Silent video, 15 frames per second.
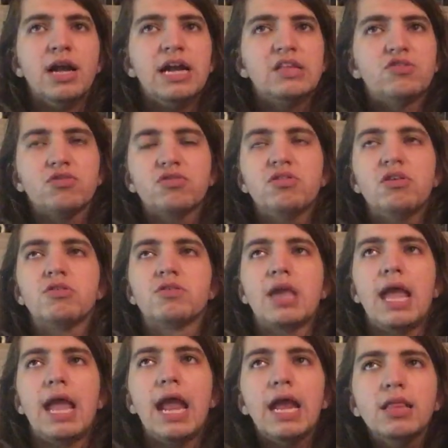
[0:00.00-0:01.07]
It's just this
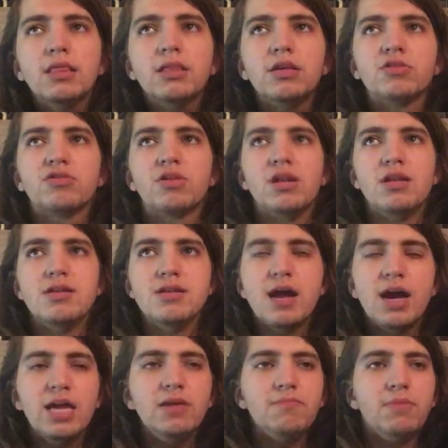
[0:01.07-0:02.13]
endless
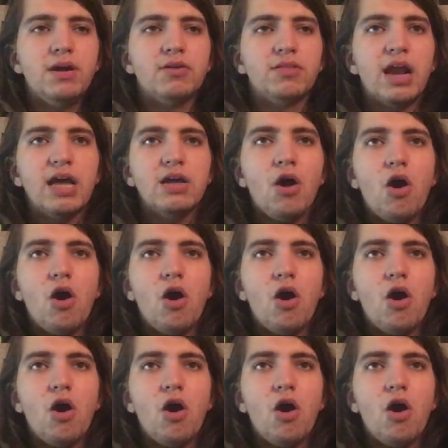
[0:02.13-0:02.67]
nightmare that I